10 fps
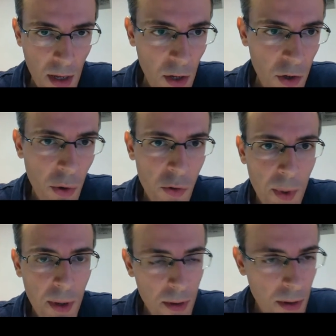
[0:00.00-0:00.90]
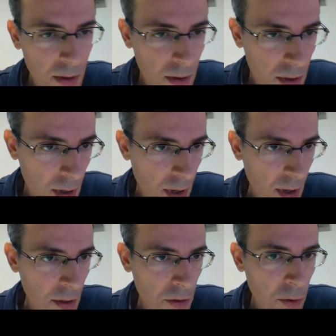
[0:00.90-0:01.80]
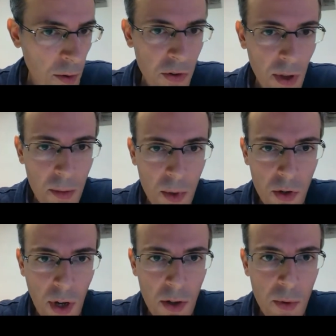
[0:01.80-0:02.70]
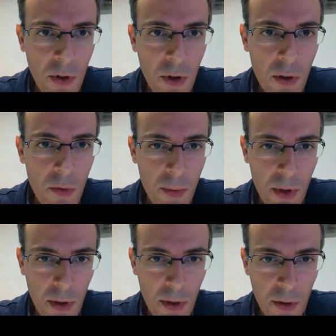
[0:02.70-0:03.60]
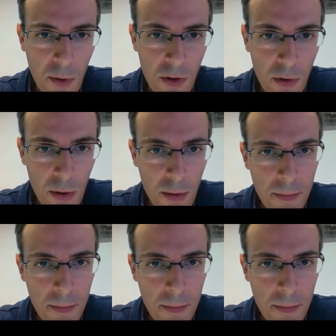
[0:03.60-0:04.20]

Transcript: it shows me the original image and the result from the threshold.